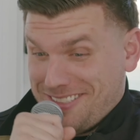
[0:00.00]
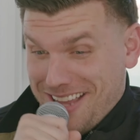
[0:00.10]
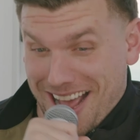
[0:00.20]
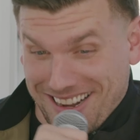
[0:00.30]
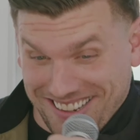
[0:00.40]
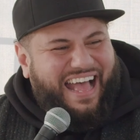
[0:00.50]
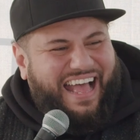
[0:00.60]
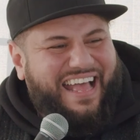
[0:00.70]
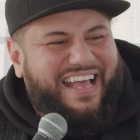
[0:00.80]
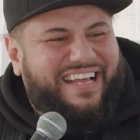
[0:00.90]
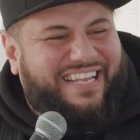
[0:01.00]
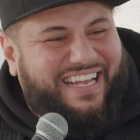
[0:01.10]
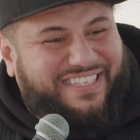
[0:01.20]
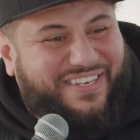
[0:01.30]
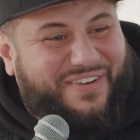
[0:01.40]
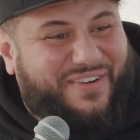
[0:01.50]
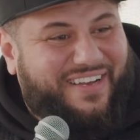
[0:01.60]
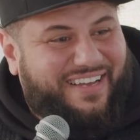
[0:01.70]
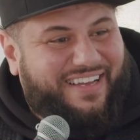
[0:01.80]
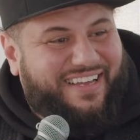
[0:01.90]
instead. I forgot. Did you? I
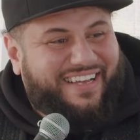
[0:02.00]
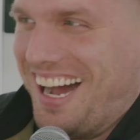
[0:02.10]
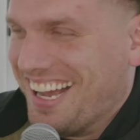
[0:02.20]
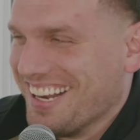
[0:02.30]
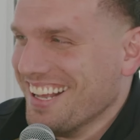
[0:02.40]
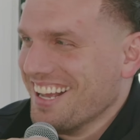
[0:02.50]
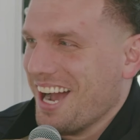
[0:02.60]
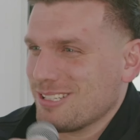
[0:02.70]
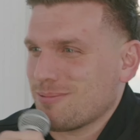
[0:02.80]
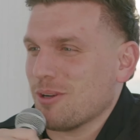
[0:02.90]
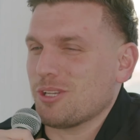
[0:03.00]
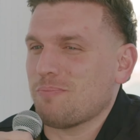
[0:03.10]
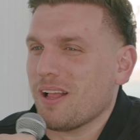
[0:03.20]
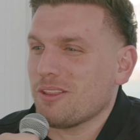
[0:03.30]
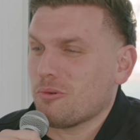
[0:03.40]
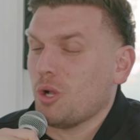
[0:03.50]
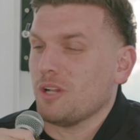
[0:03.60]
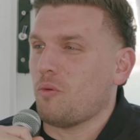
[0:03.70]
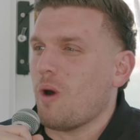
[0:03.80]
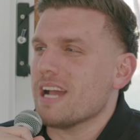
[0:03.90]
swear to God, yeah, oh God, I was supposed to play the
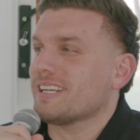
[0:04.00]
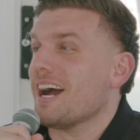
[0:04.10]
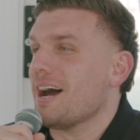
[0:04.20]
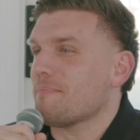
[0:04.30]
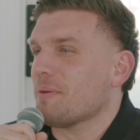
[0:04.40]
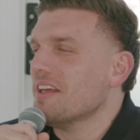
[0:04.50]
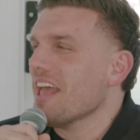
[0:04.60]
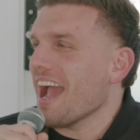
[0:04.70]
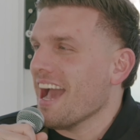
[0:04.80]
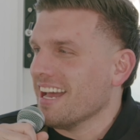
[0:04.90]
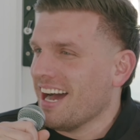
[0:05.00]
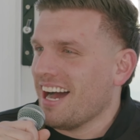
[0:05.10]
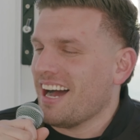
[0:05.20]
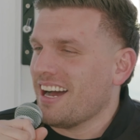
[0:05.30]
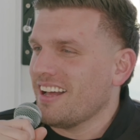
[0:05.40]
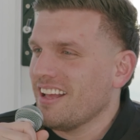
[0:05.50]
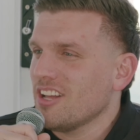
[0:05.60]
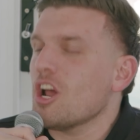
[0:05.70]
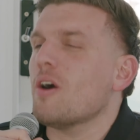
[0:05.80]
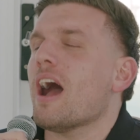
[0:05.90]
role of white cop, and. uh
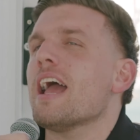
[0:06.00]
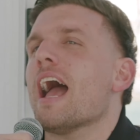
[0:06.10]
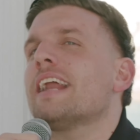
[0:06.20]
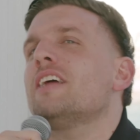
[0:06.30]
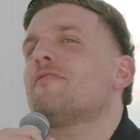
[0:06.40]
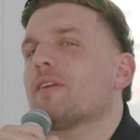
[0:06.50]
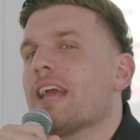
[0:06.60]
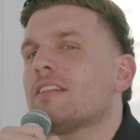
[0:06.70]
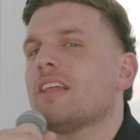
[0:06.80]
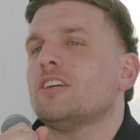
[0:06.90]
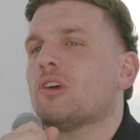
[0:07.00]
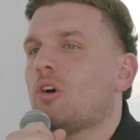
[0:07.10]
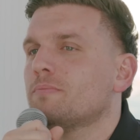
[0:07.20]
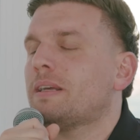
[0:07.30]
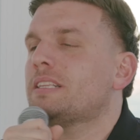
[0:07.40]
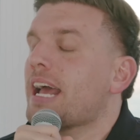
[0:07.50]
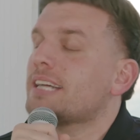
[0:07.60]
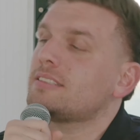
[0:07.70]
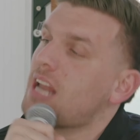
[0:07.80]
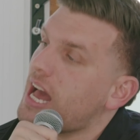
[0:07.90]
No, I, I didn't forget. They told me
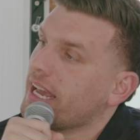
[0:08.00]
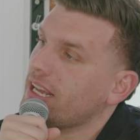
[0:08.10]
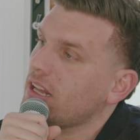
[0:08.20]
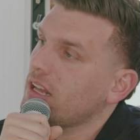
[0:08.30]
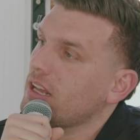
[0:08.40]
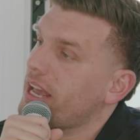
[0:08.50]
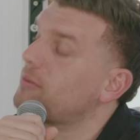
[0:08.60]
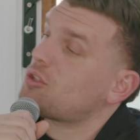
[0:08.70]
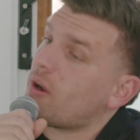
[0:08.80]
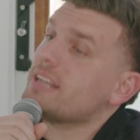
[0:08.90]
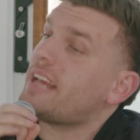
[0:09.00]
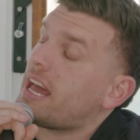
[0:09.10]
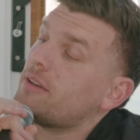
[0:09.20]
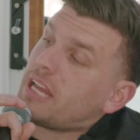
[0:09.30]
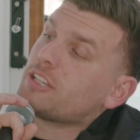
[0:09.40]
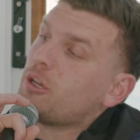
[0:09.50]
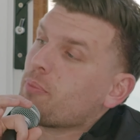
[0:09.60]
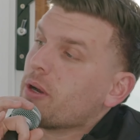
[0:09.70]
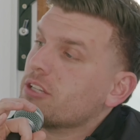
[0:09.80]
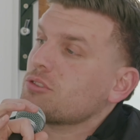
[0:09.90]
last night. It was crazy. I, it was actually a
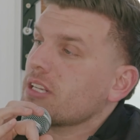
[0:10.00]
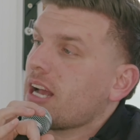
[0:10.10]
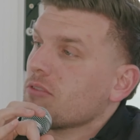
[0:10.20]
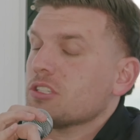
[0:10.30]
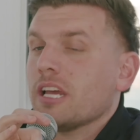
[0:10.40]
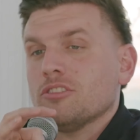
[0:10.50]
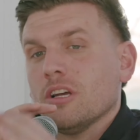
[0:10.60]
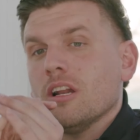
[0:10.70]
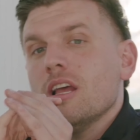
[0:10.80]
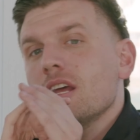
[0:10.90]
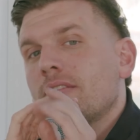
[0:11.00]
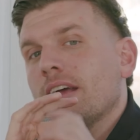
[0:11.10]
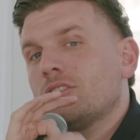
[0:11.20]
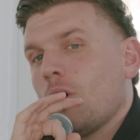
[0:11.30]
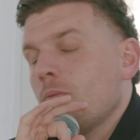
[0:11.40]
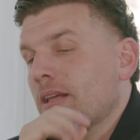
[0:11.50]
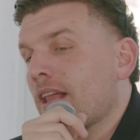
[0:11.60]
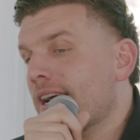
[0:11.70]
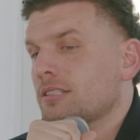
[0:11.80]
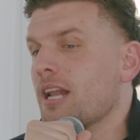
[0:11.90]
pretty interesting conversation. Yeah. They told me
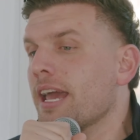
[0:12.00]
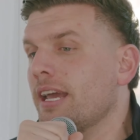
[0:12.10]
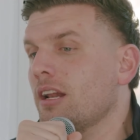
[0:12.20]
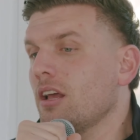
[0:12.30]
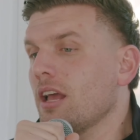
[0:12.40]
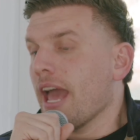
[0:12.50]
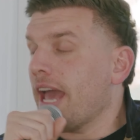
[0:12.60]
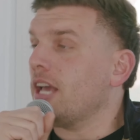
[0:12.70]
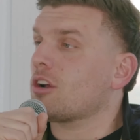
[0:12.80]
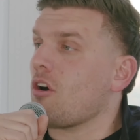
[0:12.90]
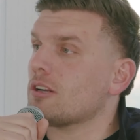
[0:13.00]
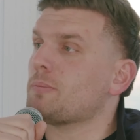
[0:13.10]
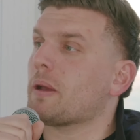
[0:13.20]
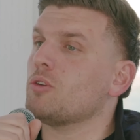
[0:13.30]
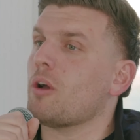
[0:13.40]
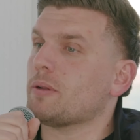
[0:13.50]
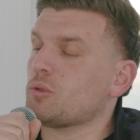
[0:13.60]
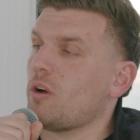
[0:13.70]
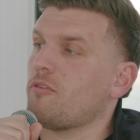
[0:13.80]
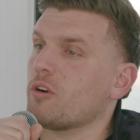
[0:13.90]
last night, hey, car's picking you up at
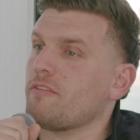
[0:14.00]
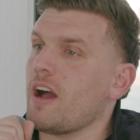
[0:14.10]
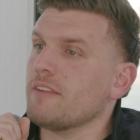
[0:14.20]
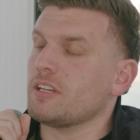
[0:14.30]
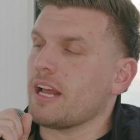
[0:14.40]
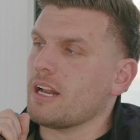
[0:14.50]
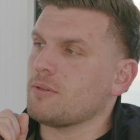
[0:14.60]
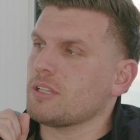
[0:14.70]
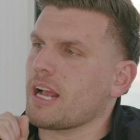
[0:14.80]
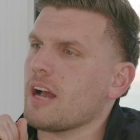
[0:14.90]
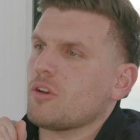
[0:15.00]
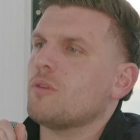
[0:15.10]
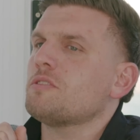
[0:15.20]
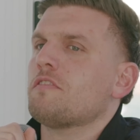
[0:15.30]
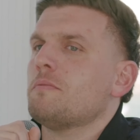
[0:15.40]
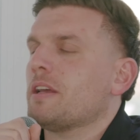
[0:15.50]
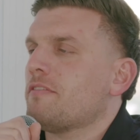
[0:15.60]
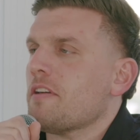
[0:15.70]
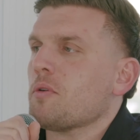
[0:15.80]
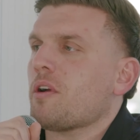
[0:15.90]
twelve forty-five today. And I was like, I thought I was filming
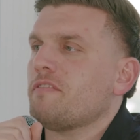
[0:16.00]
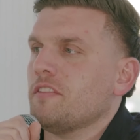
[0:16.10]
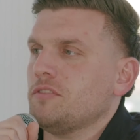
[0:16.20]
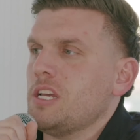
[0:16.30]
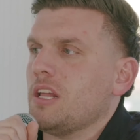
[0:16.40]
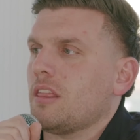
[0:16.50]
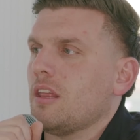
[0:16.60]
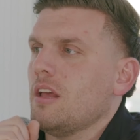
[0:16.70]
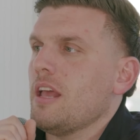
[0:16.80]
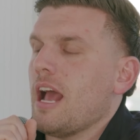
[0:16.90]
February fifteenth.